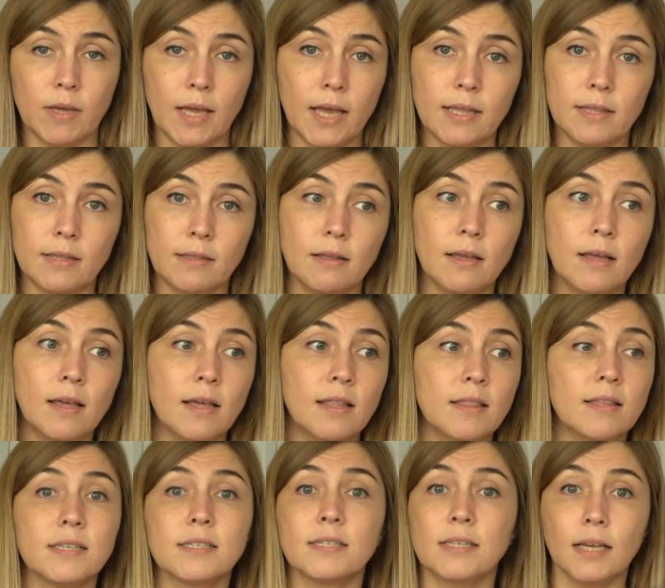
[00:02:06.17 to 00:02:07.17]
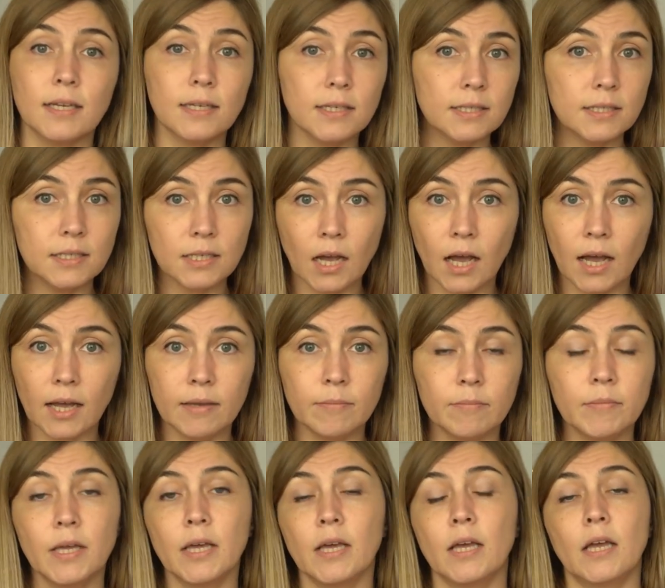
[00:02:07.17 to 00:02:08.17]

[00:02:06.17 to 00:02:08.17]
And the second time,